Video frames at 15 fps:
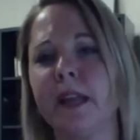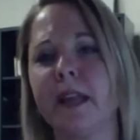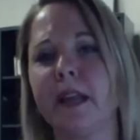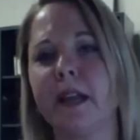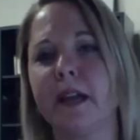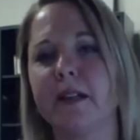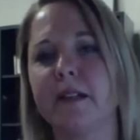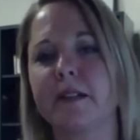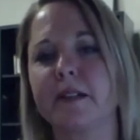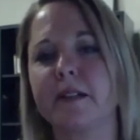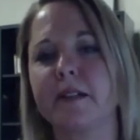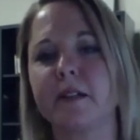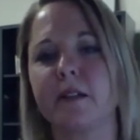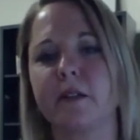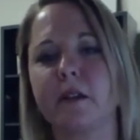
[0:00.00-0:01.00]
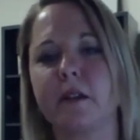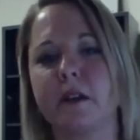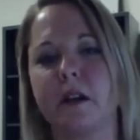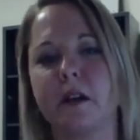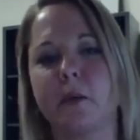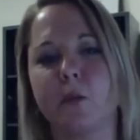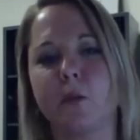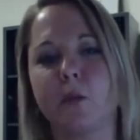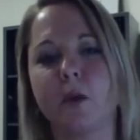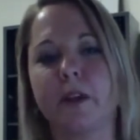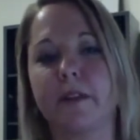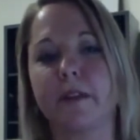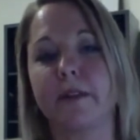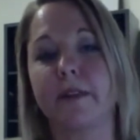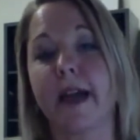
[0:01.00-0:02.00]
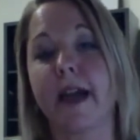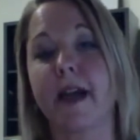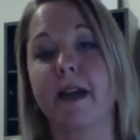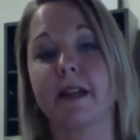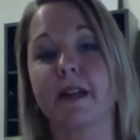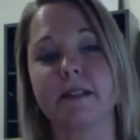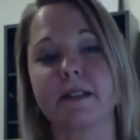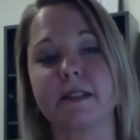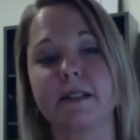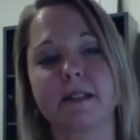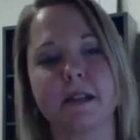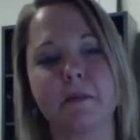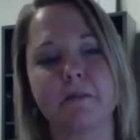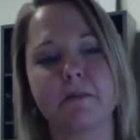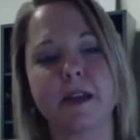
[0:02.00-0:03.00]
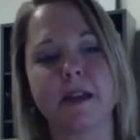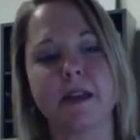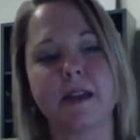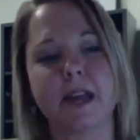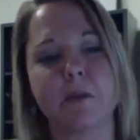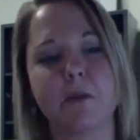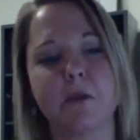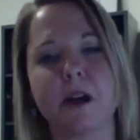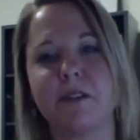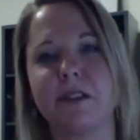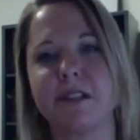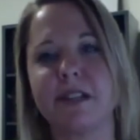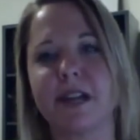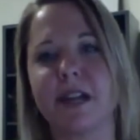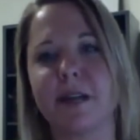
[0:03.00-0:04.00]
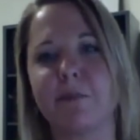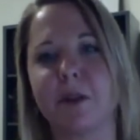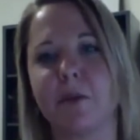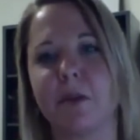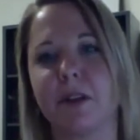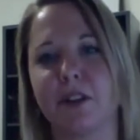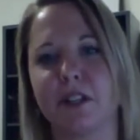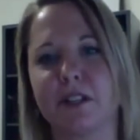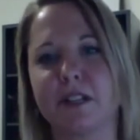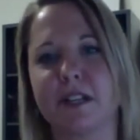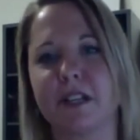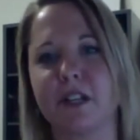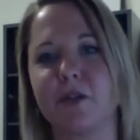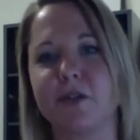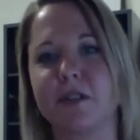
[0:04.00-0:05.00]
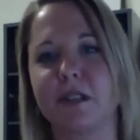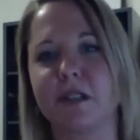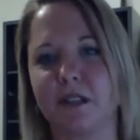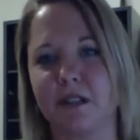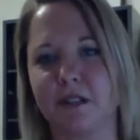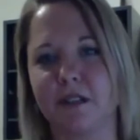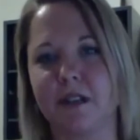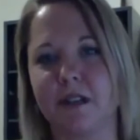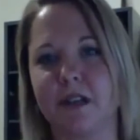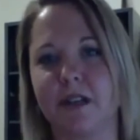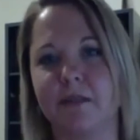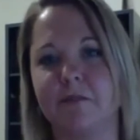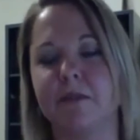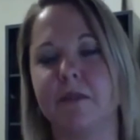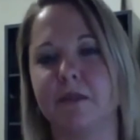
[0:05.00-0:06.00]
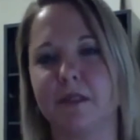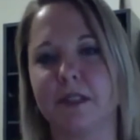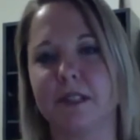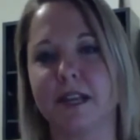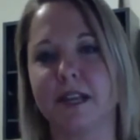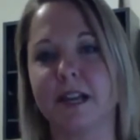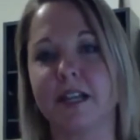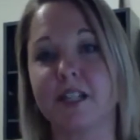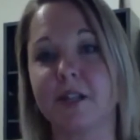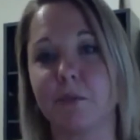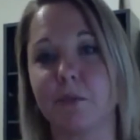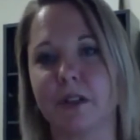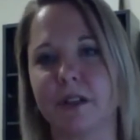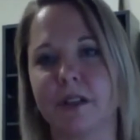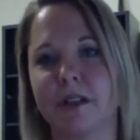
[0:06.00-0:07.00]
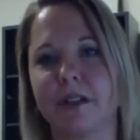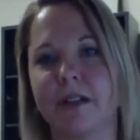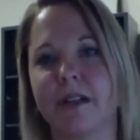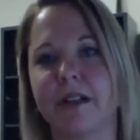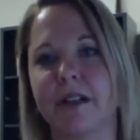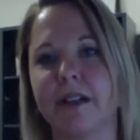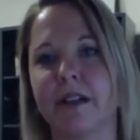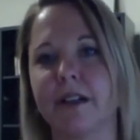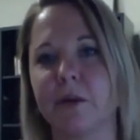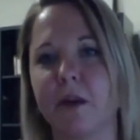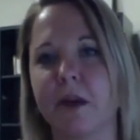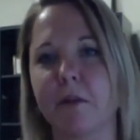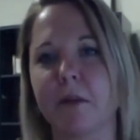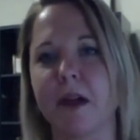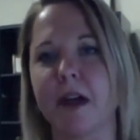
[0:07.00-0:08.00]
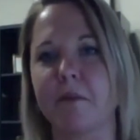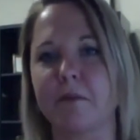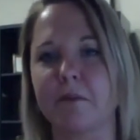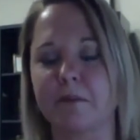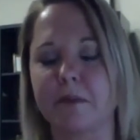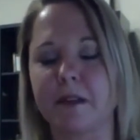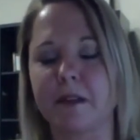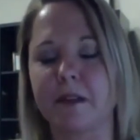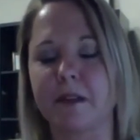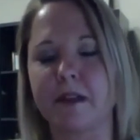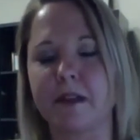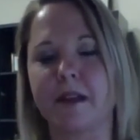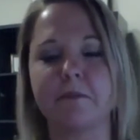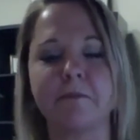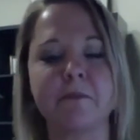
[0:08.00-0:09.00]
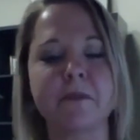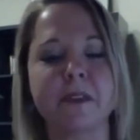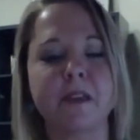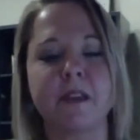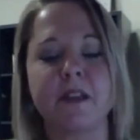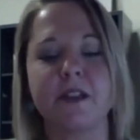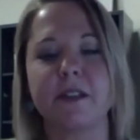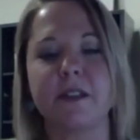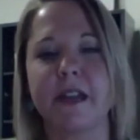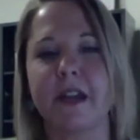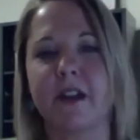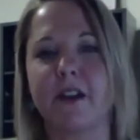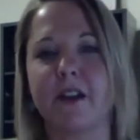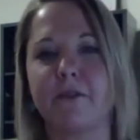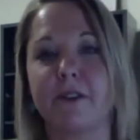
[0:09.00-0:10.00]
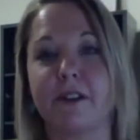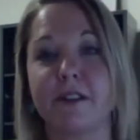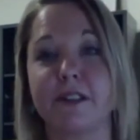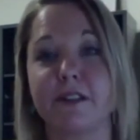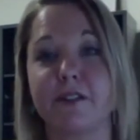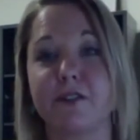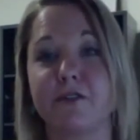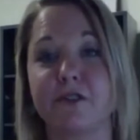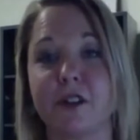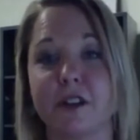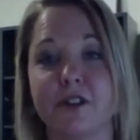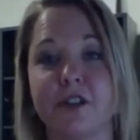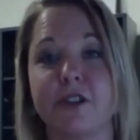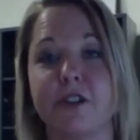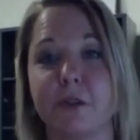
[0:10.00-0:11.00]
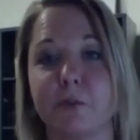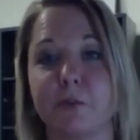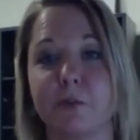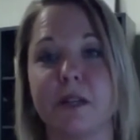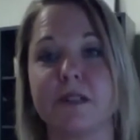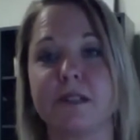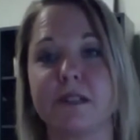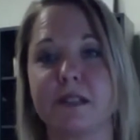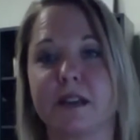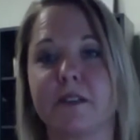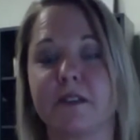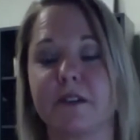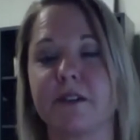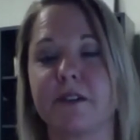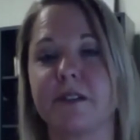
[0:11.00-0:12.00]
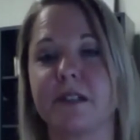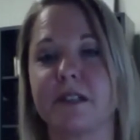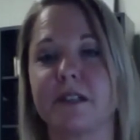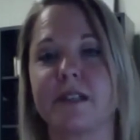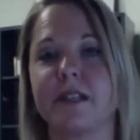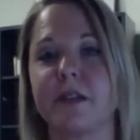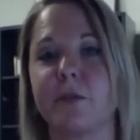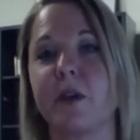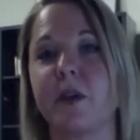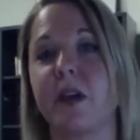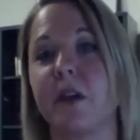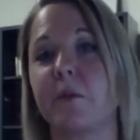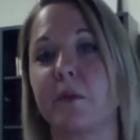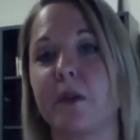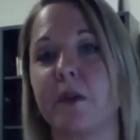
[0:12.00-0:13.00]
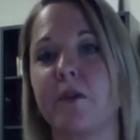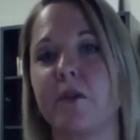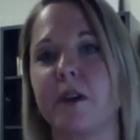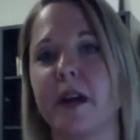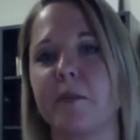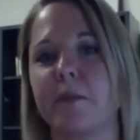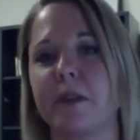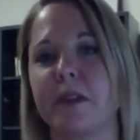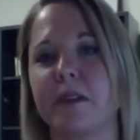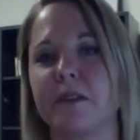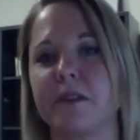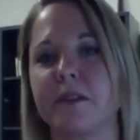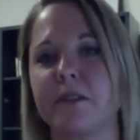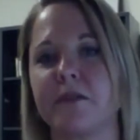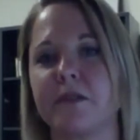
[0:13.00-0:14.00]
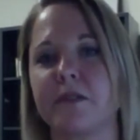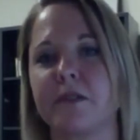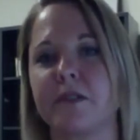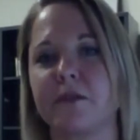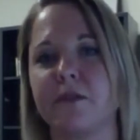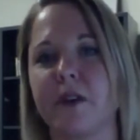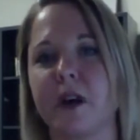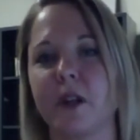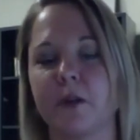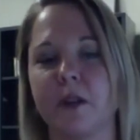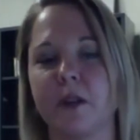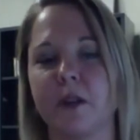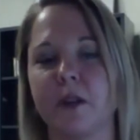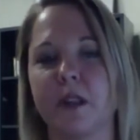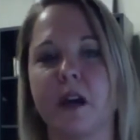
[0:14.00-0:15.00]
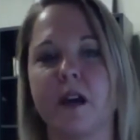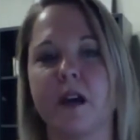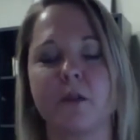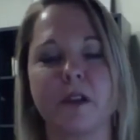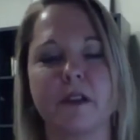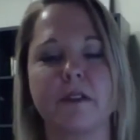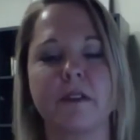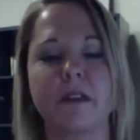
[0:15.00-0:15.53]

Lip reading: And with that, that came around the time that we looked at using the textbook and the web app. That offered us a structure to piece together a 16-week program that the students could follow along with.